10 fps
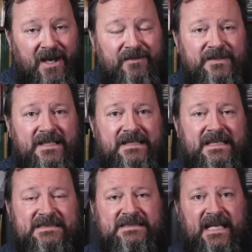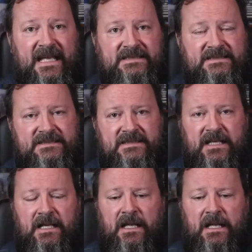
often these days,